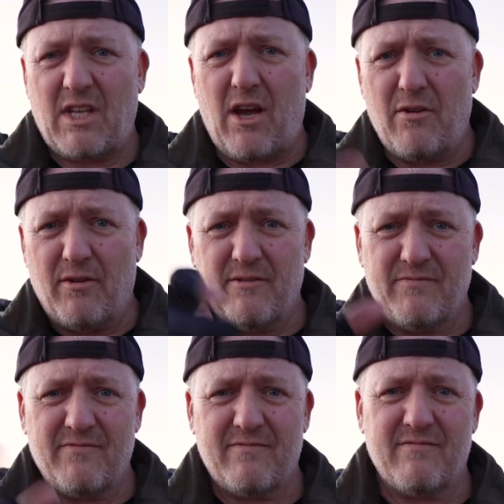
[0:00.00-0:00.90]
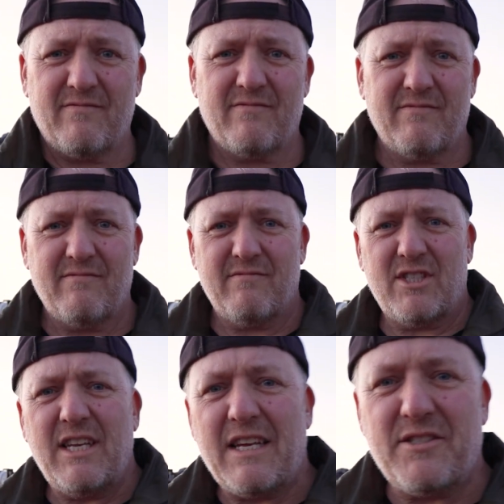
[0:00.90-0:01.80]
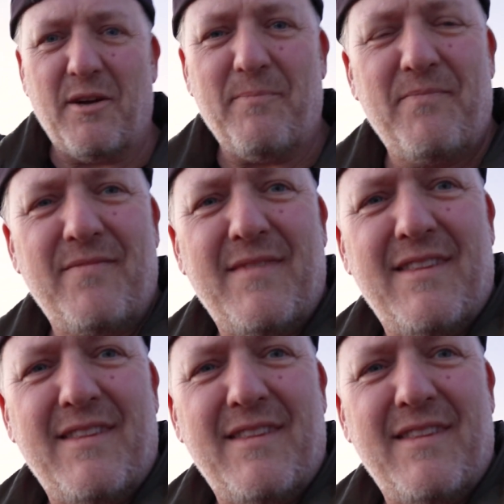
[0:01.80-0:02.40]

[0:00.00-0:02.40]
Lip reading: Go. See you next time.